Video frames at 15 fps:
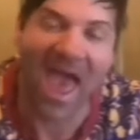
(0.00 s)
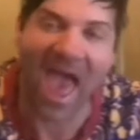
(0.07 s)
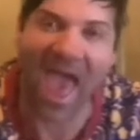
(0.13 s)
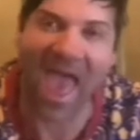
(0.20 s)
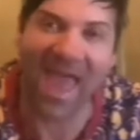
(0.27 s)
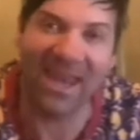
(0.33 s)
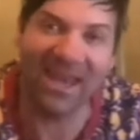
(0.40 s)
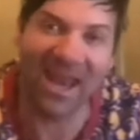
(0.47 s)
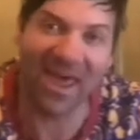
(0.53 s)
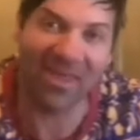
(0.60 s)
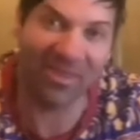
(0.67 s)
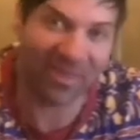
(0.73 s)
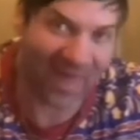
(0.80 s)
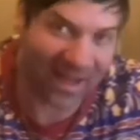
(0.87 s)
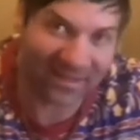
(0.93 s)

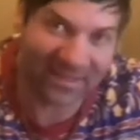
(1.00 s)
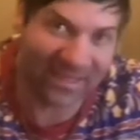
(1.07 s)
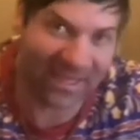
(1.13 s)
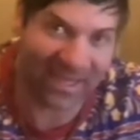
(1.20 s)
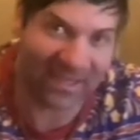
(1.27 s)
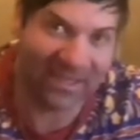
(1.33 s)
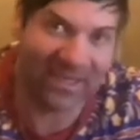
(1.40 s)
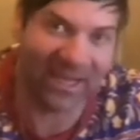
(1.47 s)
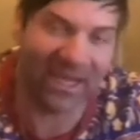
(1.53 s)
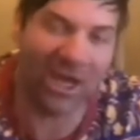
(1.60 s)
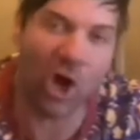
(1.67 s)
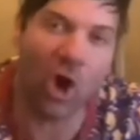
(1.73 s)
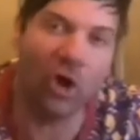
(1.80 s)
and that kidney,